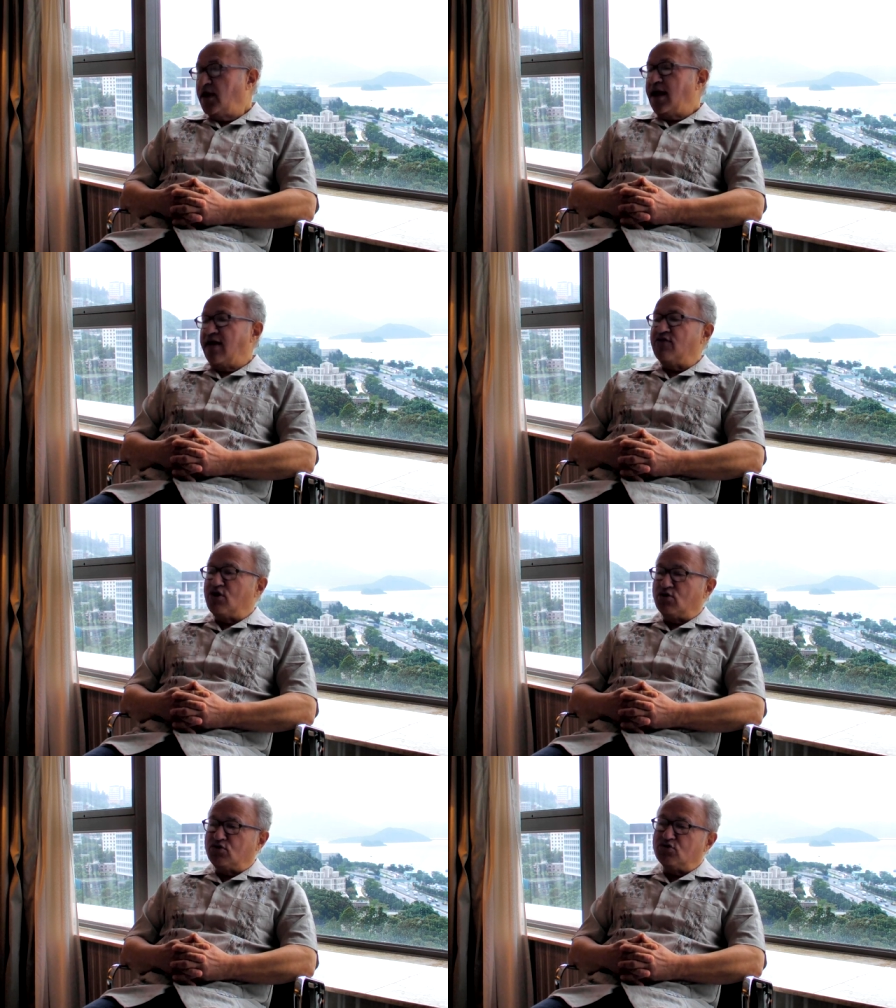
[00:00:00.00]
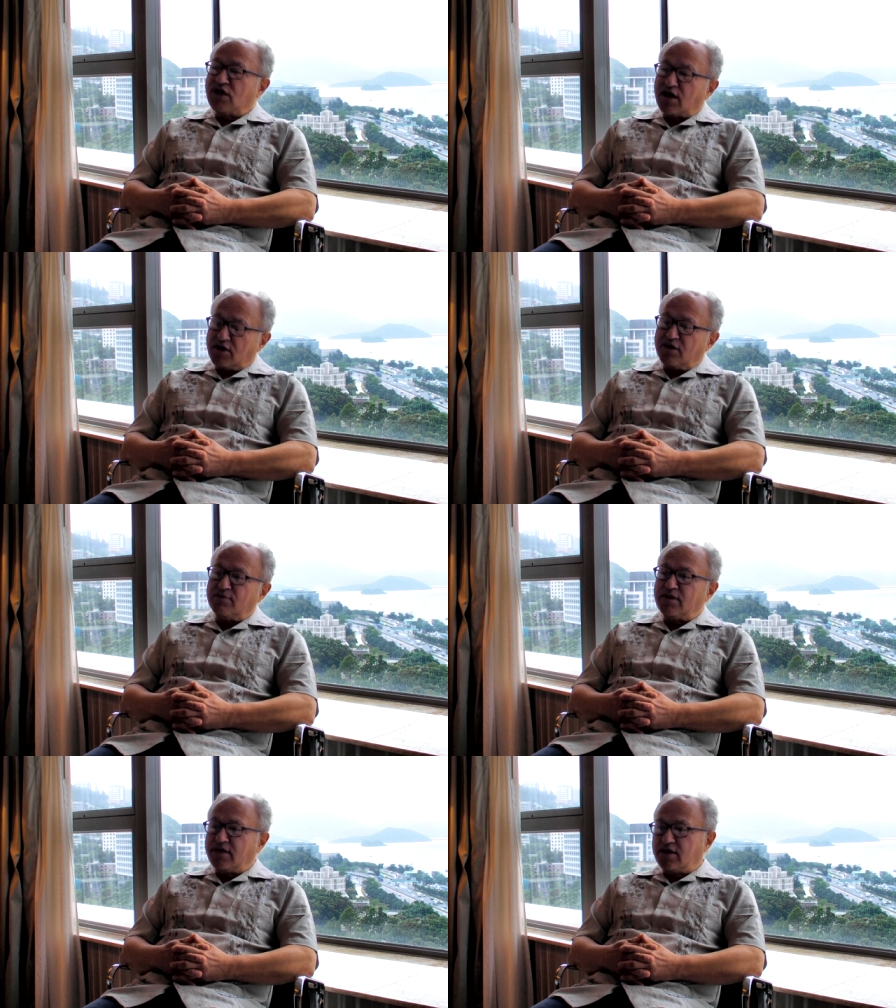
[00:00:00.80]
and those whose
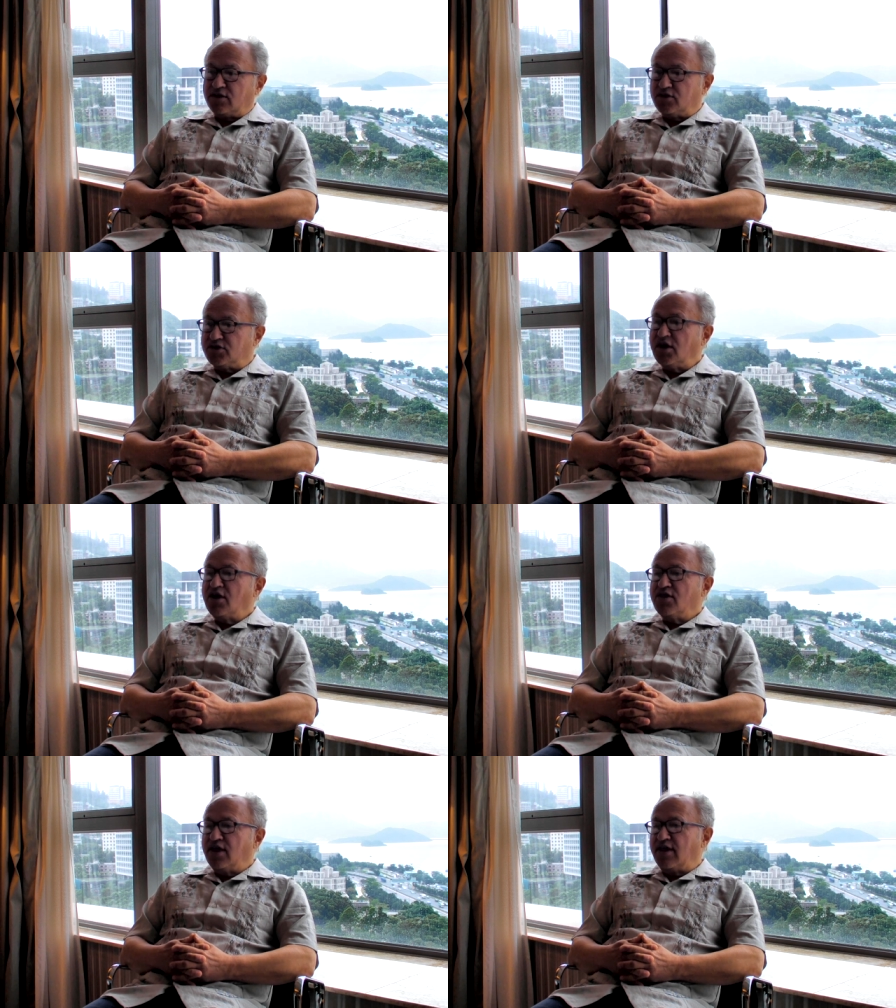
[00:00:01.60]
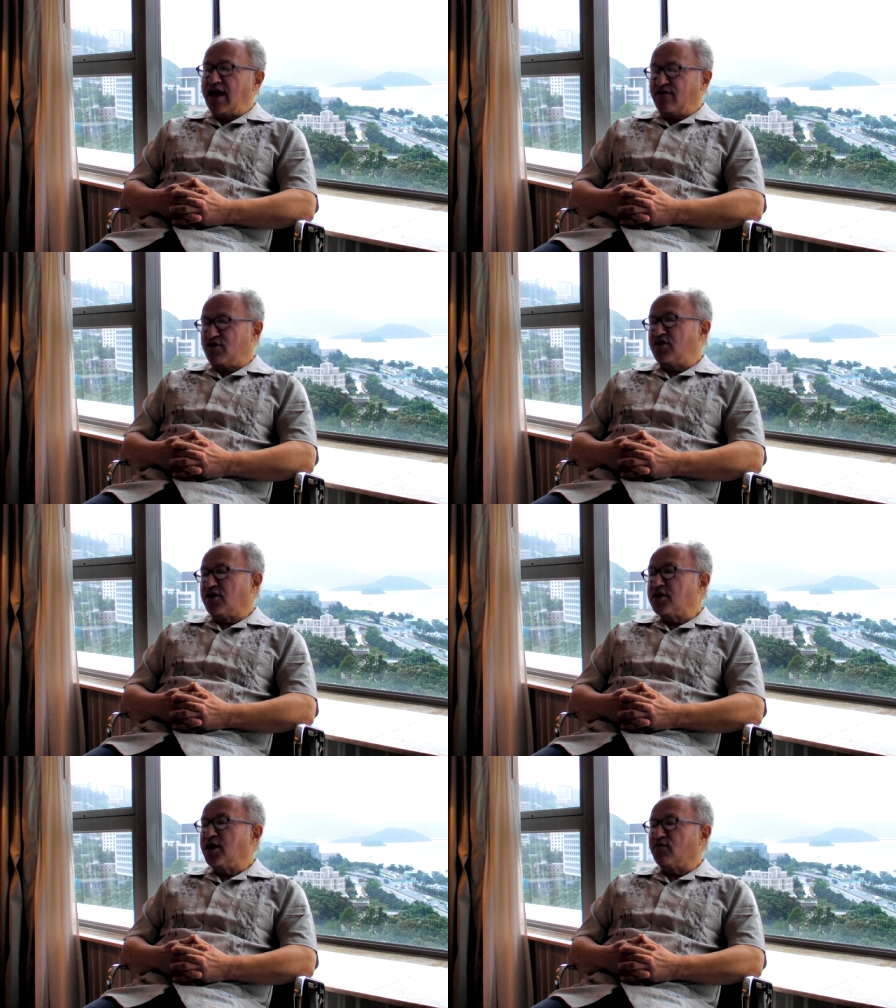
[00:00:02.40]
argument is that everything
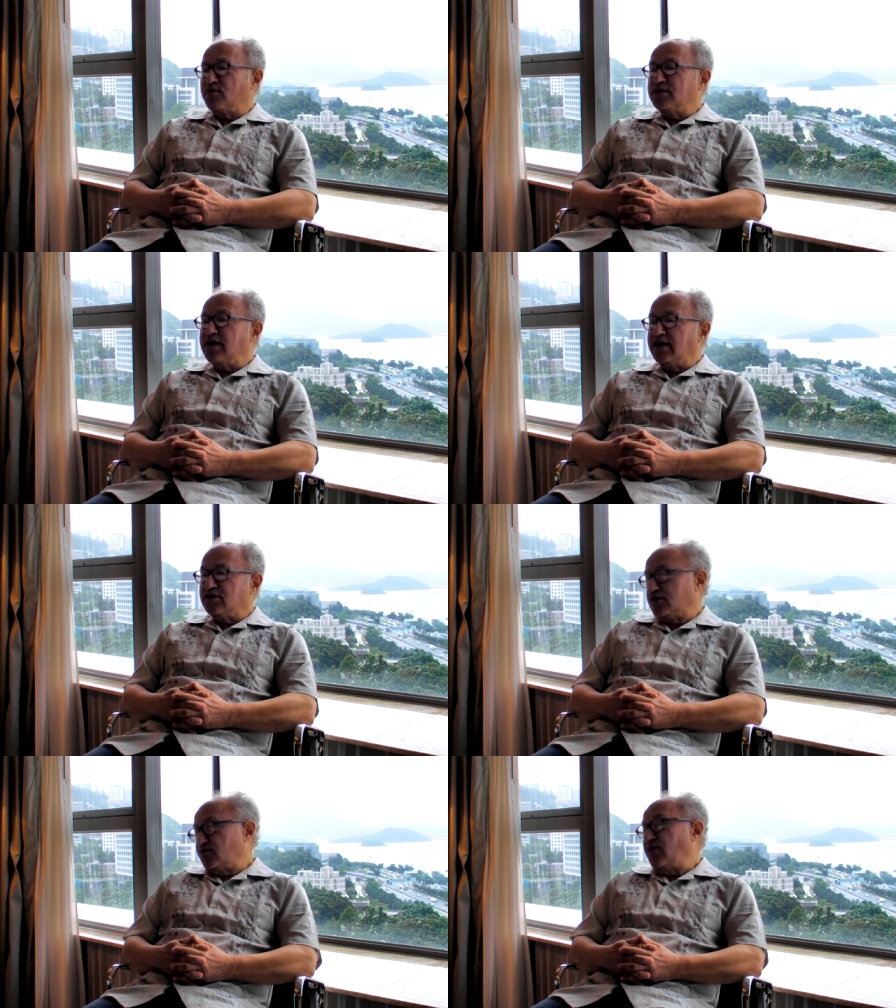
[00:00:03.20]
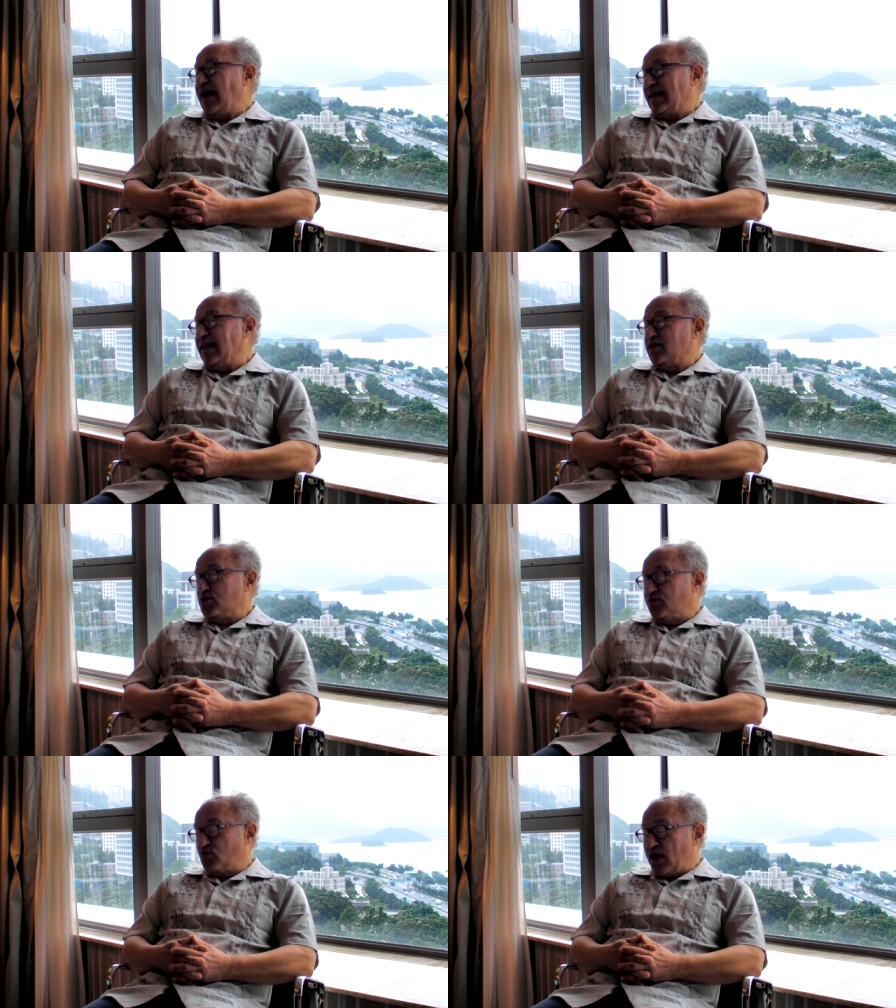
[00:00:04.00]
the government does is a
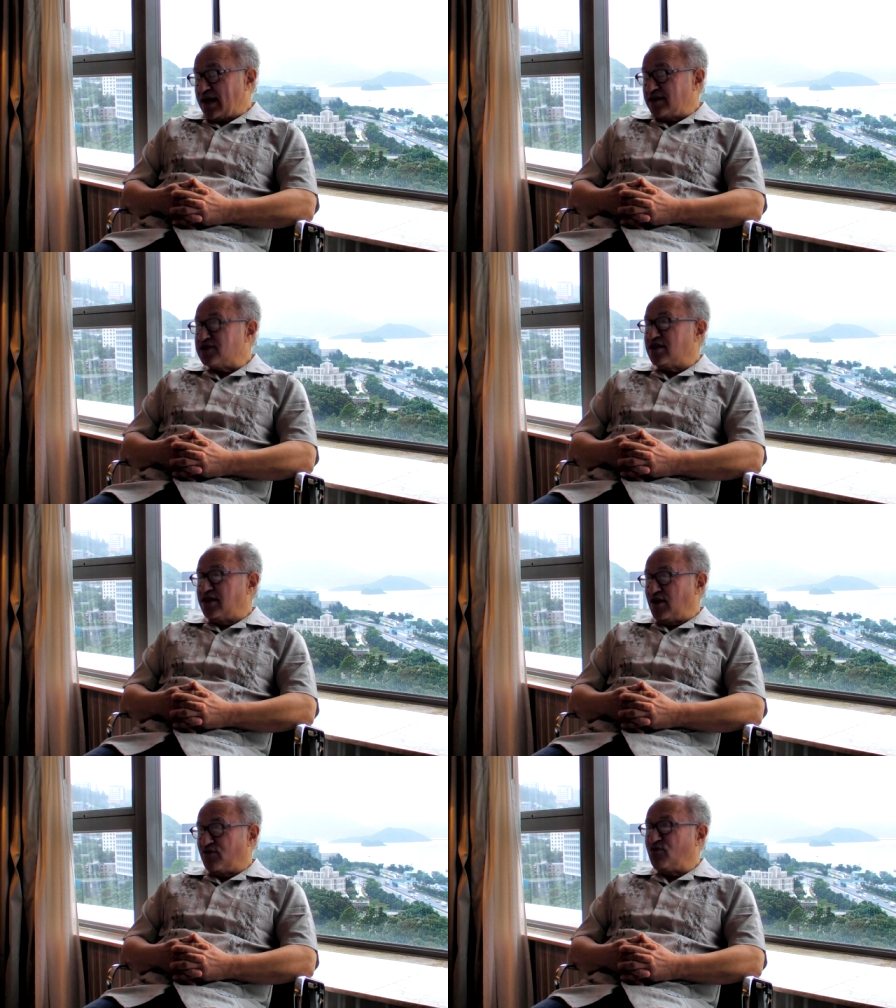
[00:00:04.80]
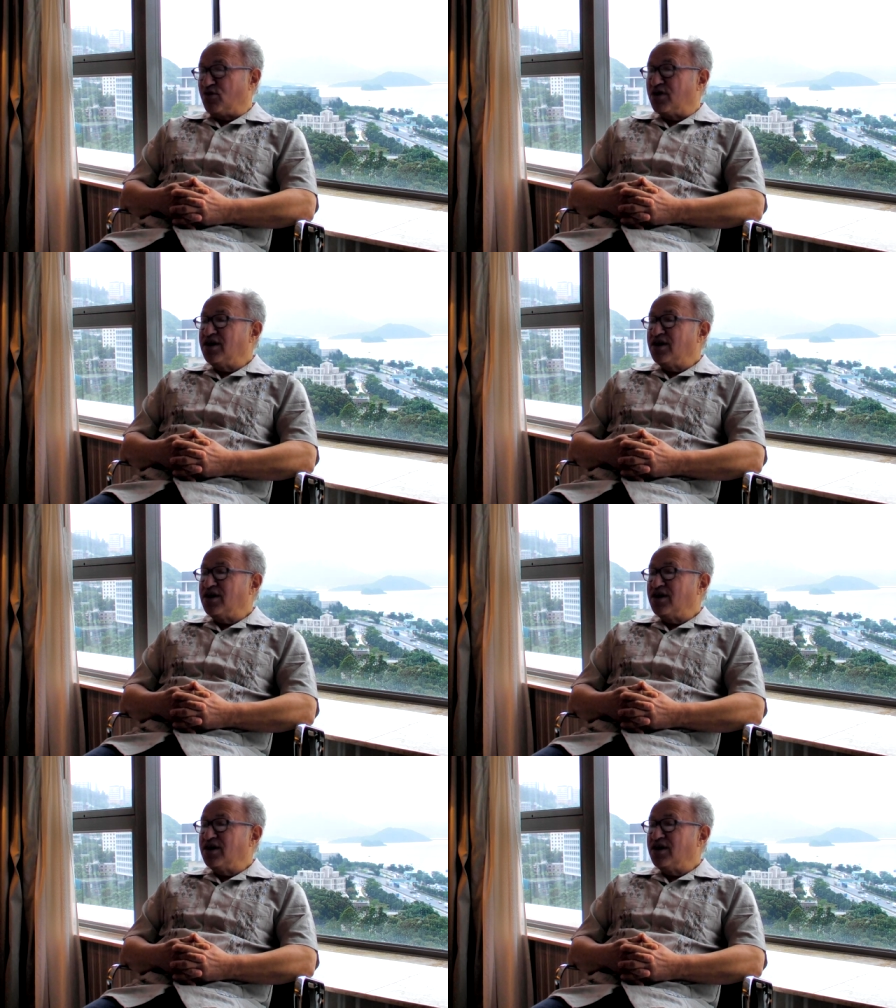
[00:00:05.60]
violation of rights, and therefore